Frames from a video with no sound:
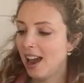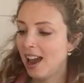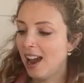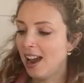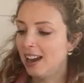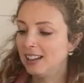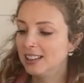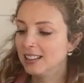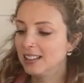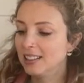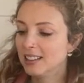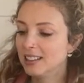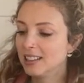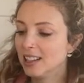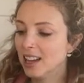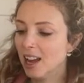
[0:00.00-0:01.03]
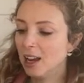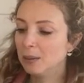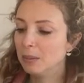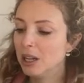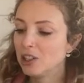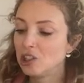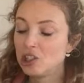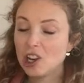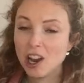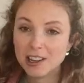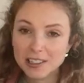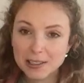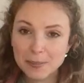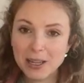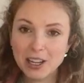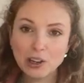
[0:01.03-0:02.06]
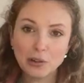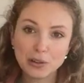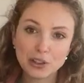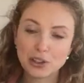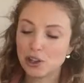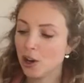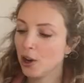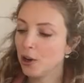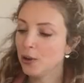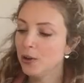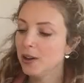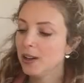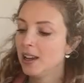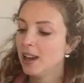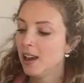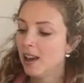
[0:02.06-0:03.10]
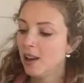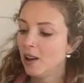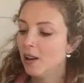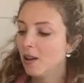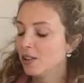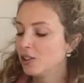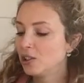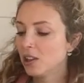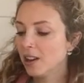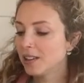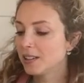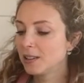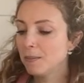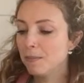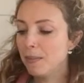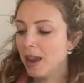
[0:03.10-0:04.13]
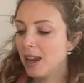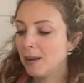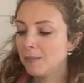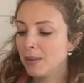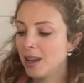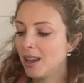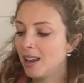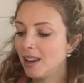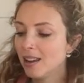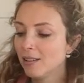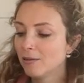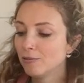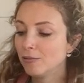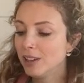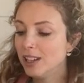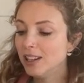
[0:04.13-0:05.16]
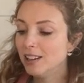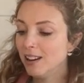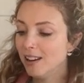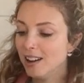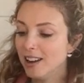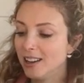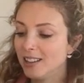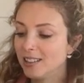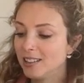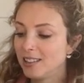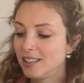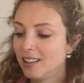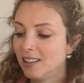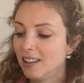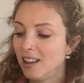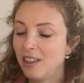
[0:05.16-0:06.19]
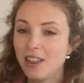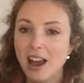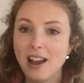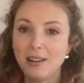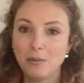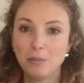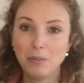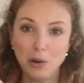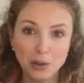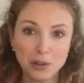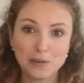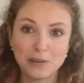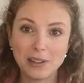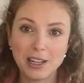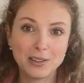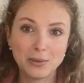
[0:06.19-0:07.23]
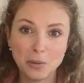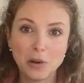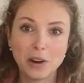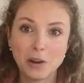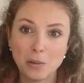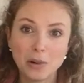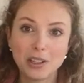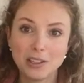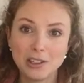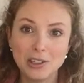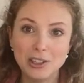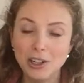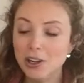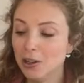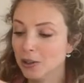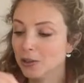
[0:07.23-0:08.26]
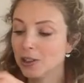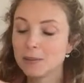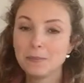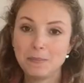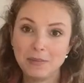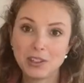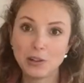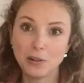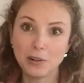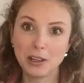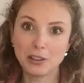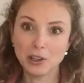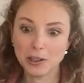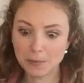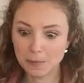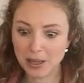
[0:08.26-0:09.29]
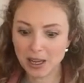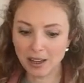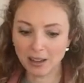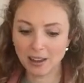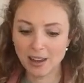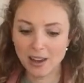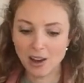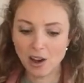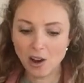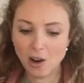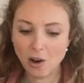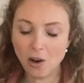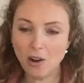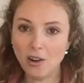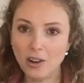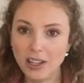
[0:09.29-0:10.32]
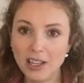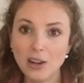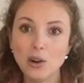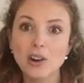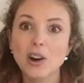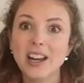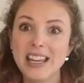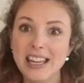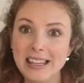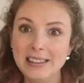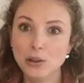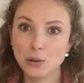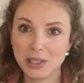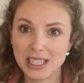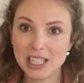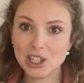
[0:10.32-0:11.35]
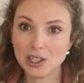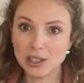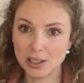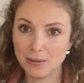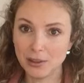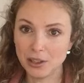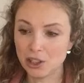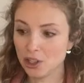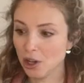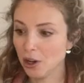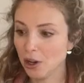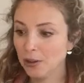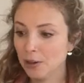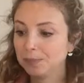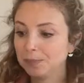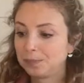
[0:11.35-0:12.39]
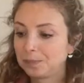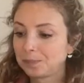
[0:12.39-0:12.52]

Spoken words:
And just being on the show just made me realize that pottery is what I wanted to do. Just being in the auditions for the show